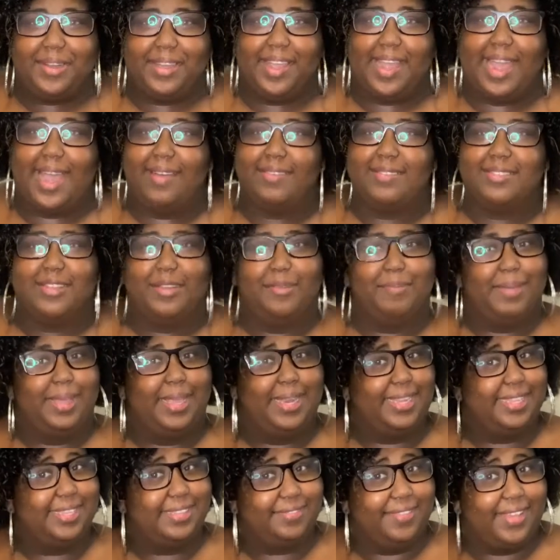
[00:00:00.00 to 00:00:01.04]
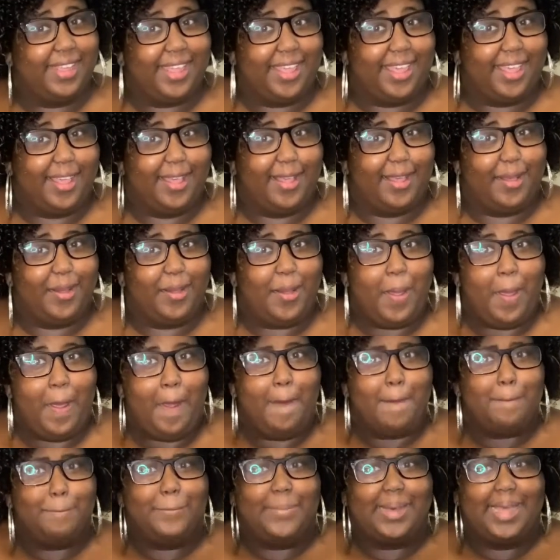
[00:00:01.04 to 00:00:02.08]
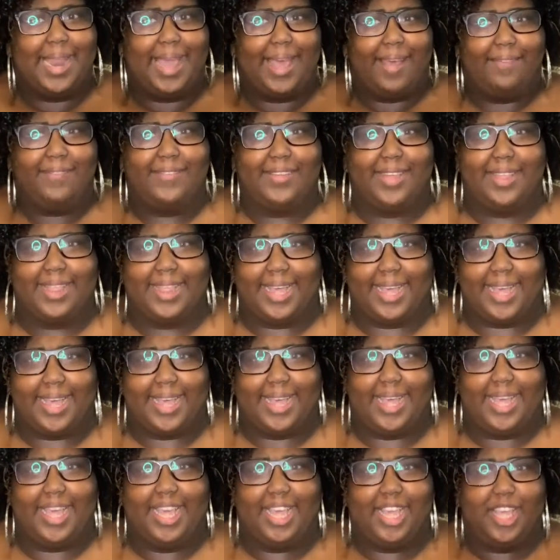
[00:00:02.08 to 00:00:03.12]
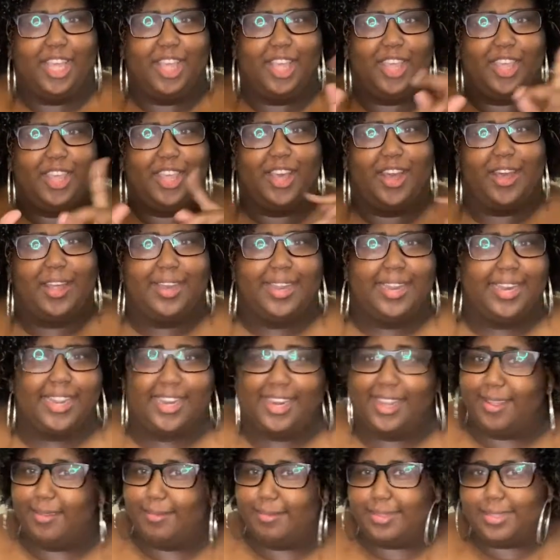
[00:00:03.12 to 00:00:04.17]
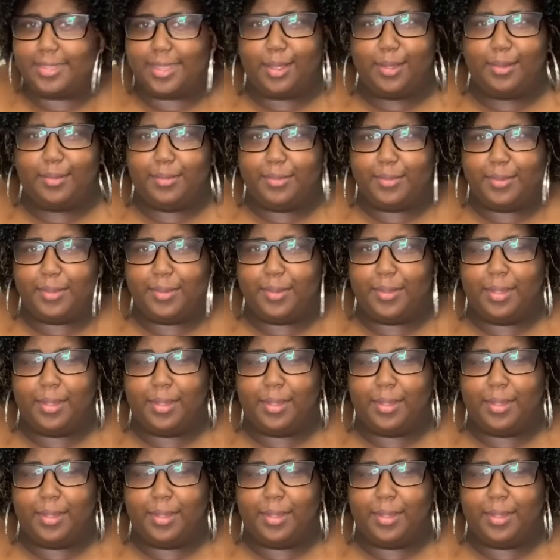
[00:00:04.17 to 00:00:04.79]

her I was gonna make this video. But I feel like y'all need to know too.